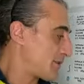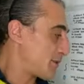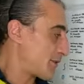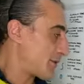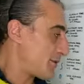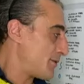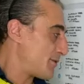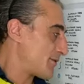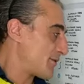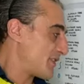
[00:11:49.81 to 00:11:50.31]
The
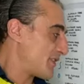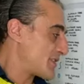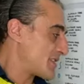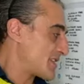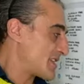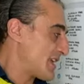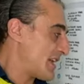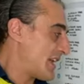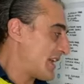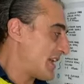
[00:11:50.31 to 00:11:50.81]
truth is
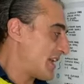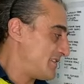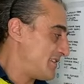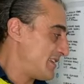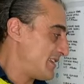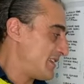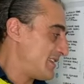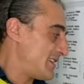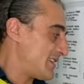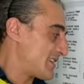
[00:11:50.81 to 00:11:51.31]
that
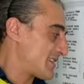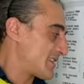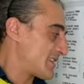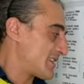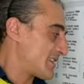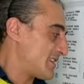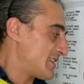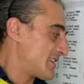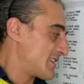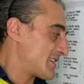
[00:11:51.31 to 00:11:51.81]

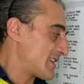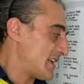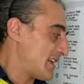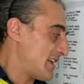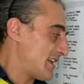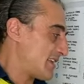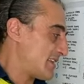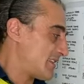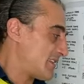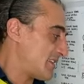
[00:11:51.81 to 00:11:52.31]
this is an
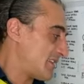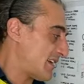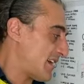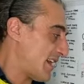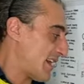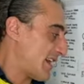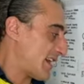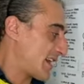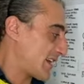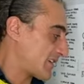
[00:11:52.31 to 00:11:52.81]

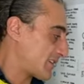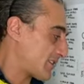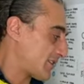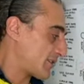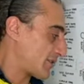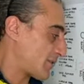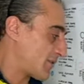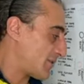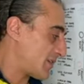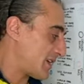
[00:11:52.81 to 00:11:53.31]

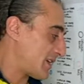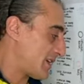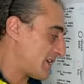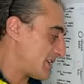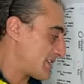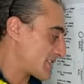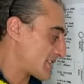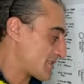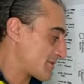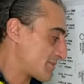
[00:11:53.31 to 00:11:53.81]

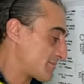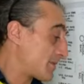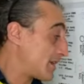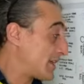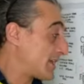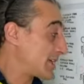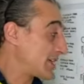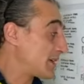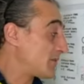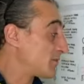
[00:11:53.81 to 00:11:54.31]
anti-clockwise
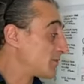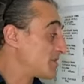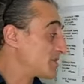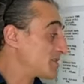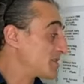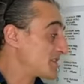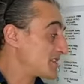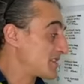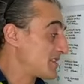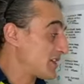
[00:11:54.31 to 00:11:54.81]
spiral,
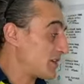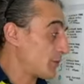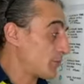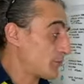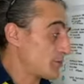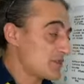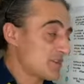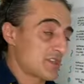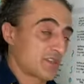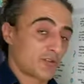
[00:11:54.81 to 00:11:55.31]
which is the
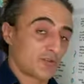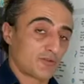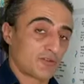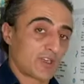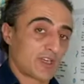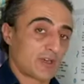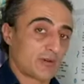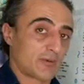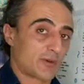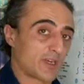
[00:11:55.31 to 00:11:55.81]
opposite of
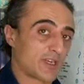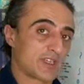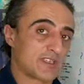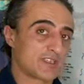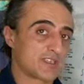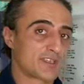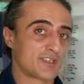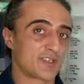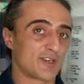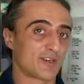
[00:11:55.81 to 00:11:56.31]
that one.
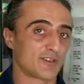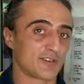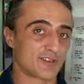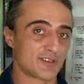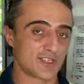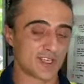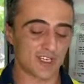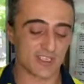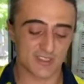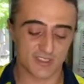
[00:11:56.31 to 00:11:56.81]
It's not
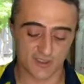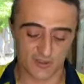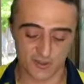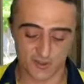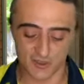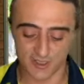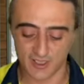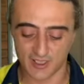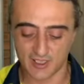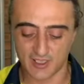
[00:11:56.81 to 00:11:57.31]
just
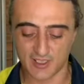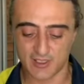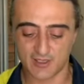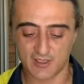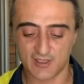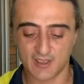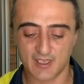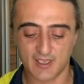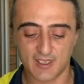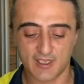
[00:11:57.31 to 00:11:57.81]
turning it
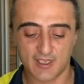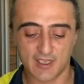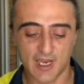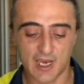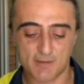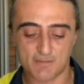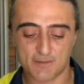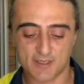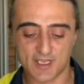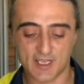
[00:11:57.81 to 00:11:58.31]

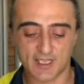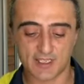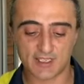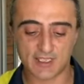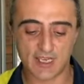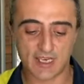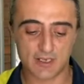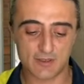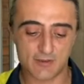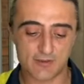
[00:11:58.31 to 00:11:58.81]
upside
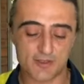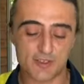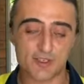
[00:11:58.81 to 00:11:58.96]
down.